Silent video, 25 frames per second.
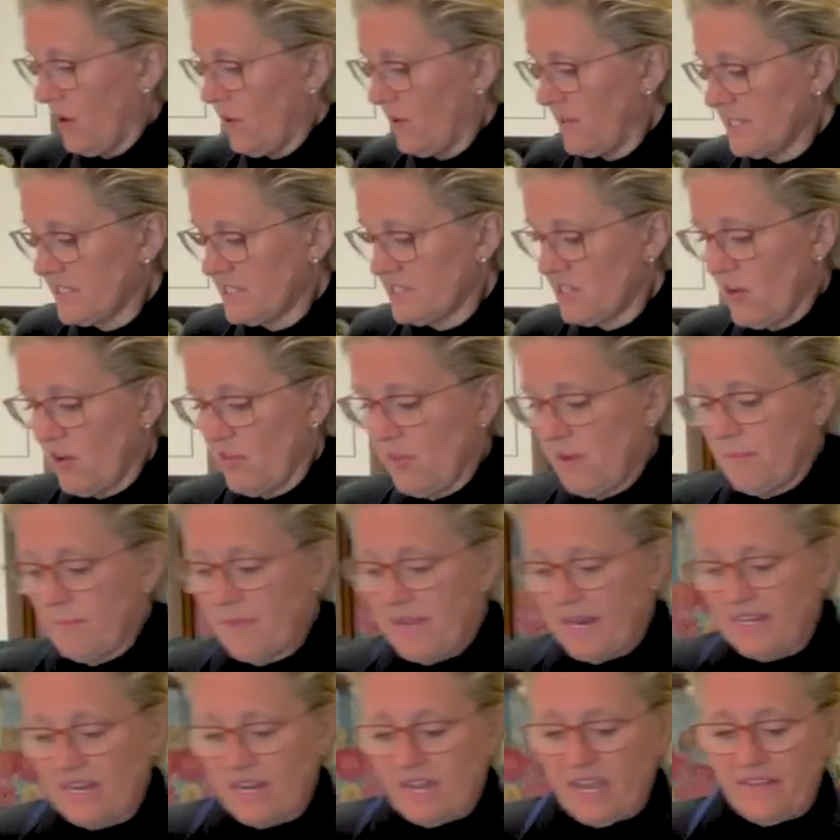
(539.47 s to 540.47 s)
always know that
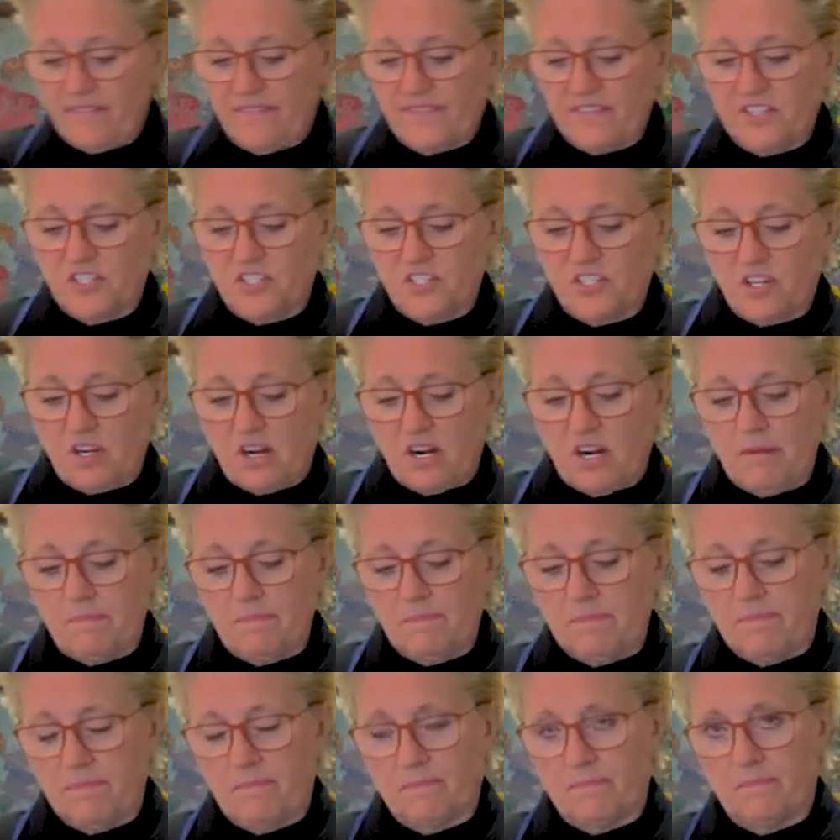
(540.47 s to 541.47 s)
my knife is
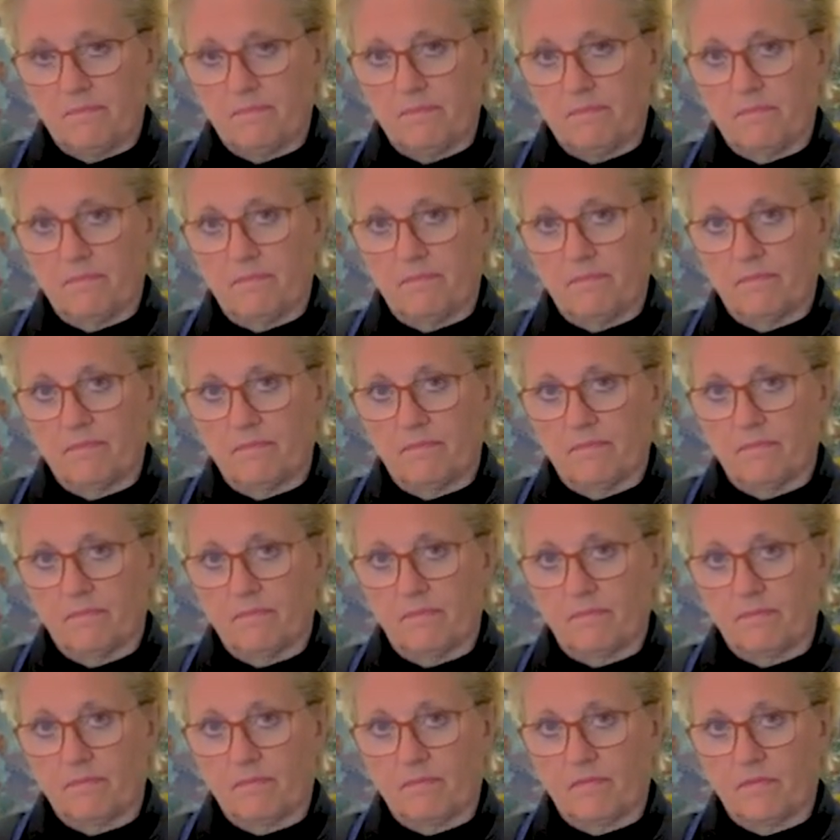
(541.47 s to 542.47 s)
sharp.
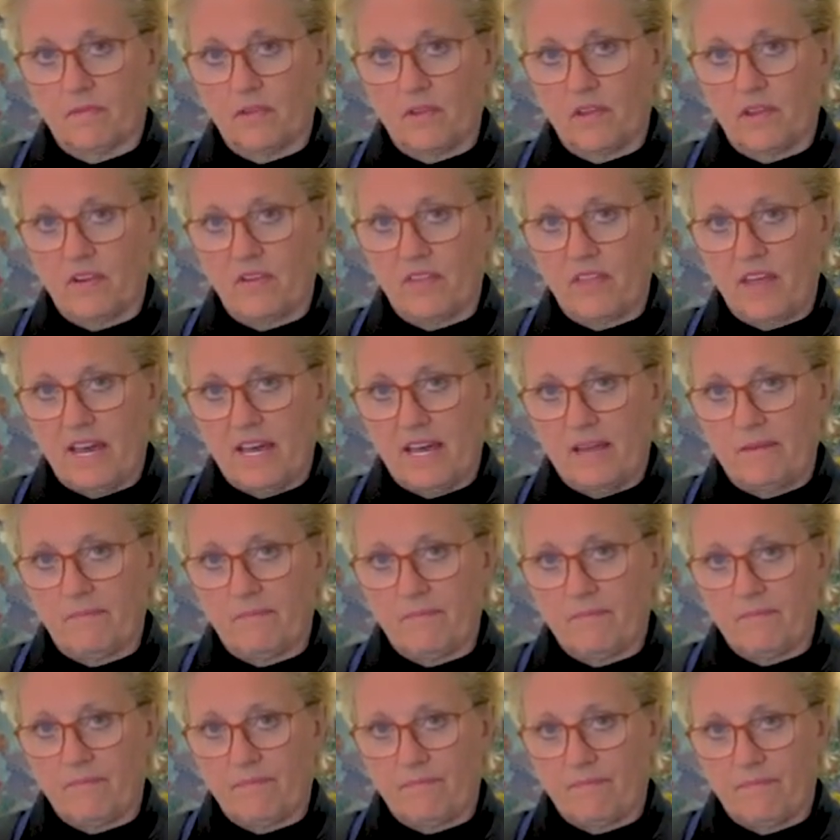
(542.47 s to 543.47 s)
You hear that?
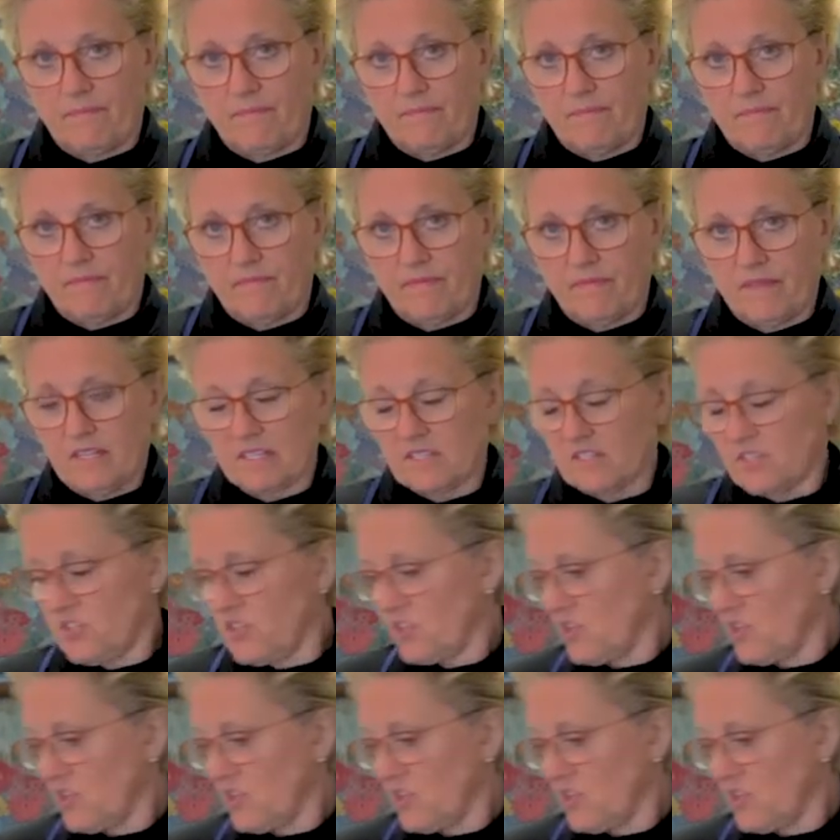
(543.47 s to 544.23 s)
That's a